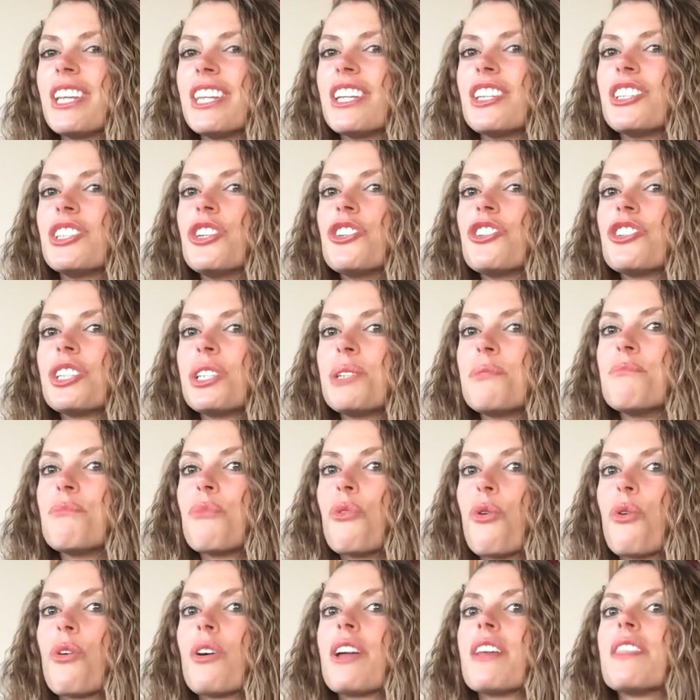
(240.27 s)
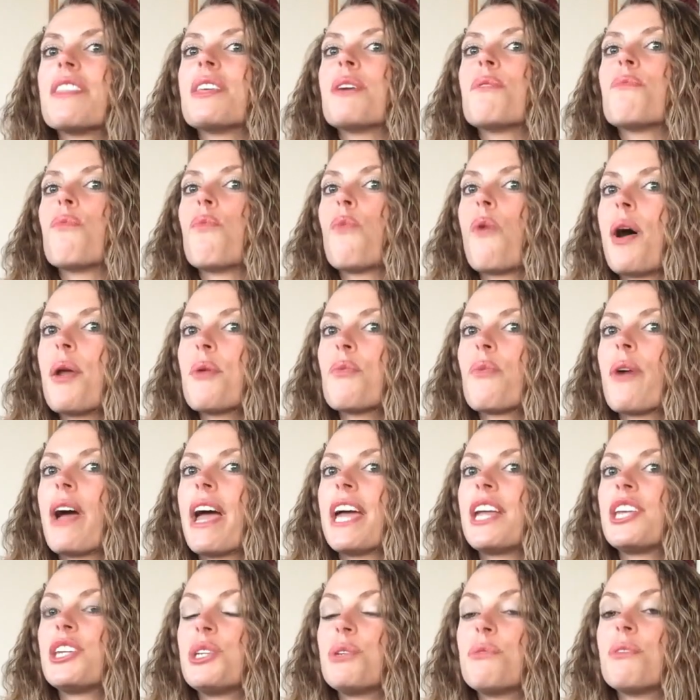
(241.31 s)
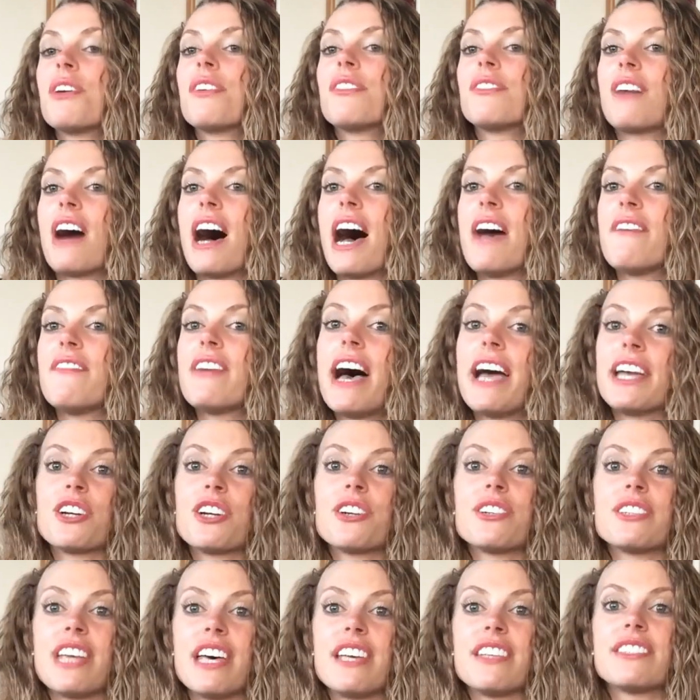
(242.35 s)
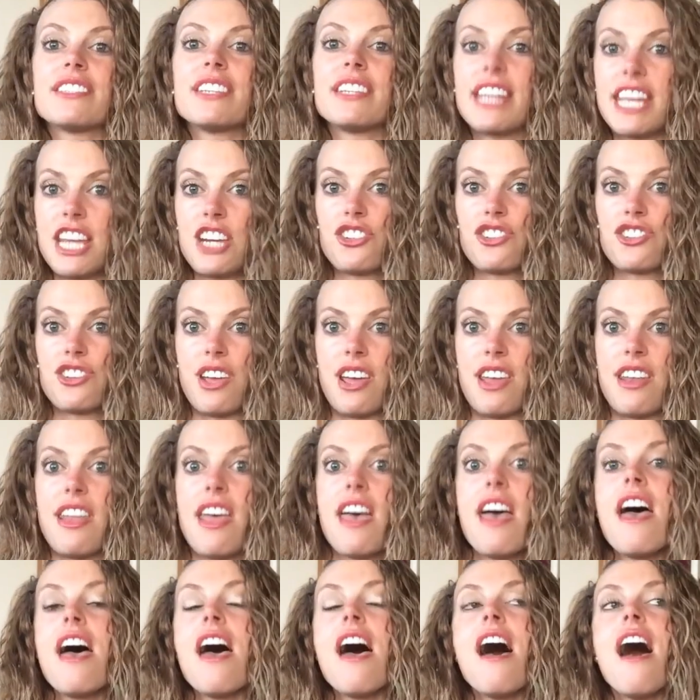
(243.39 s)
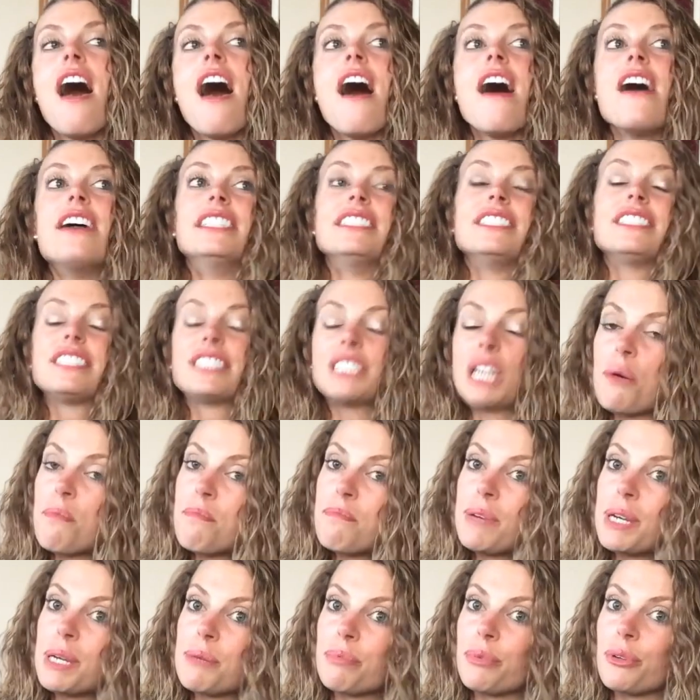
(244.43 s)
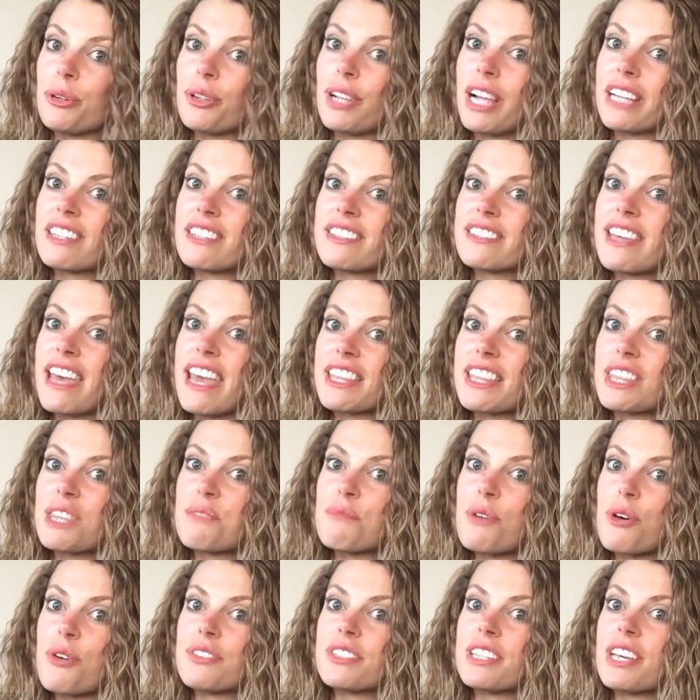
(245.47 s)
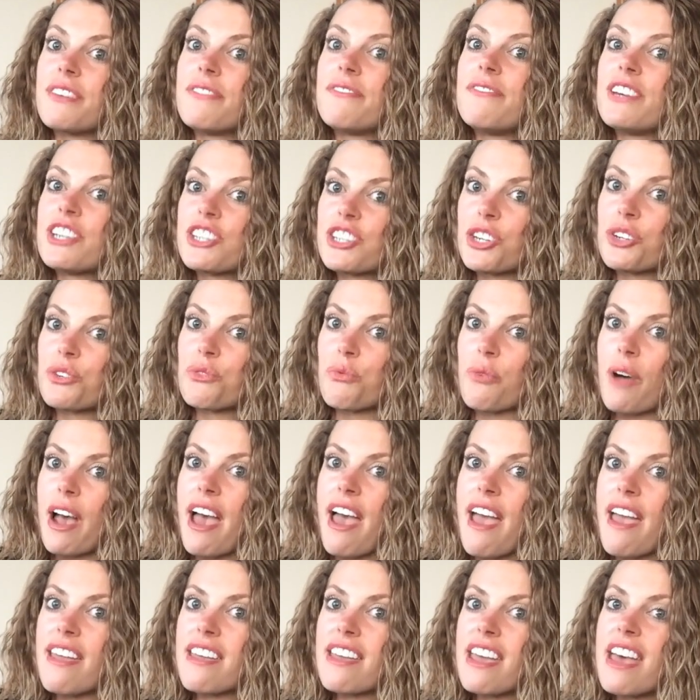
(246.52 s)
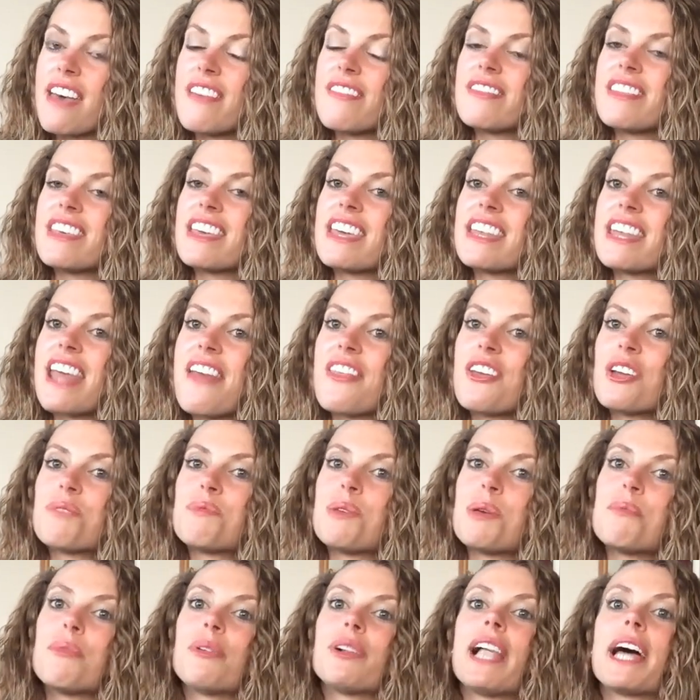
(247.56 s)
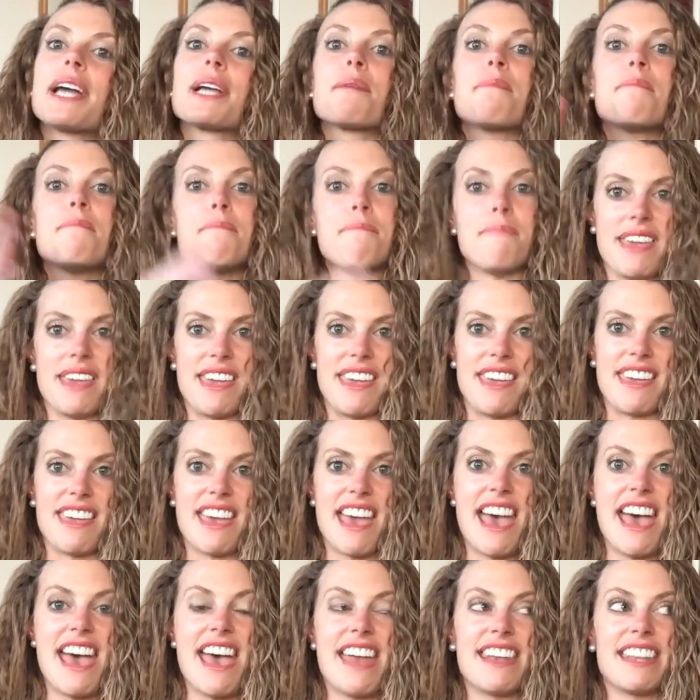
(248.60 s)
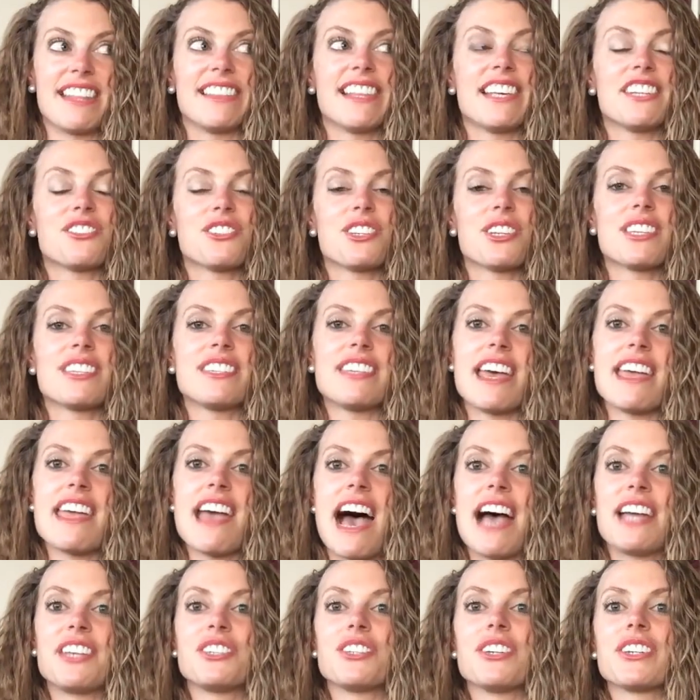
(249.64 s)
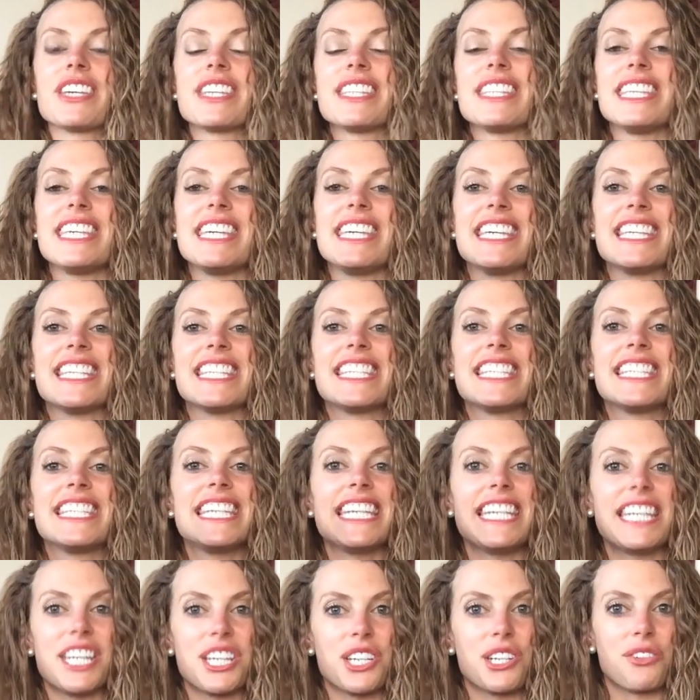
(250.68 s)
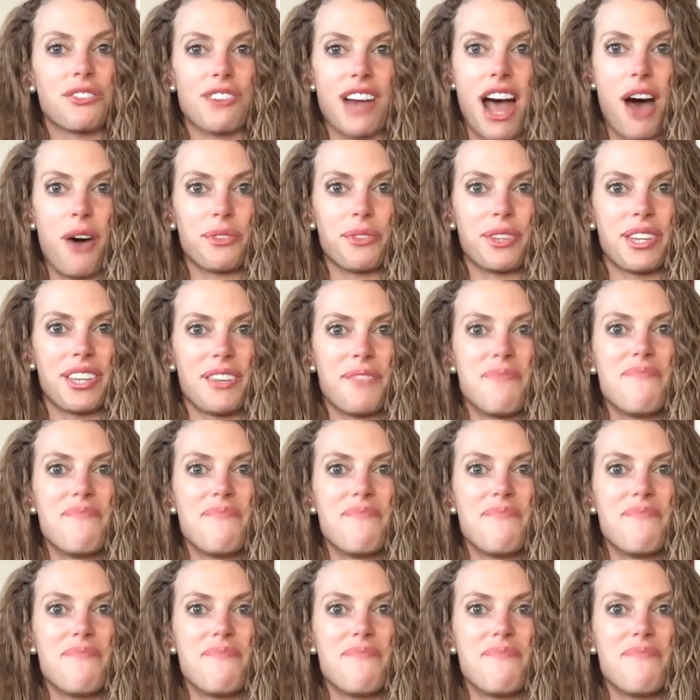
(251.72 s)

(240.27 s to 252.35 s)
there's usually more than one way to arrive at your destination. Some people like to take the most efficient way, and then there's people like me. And let's just say I took the scenic route.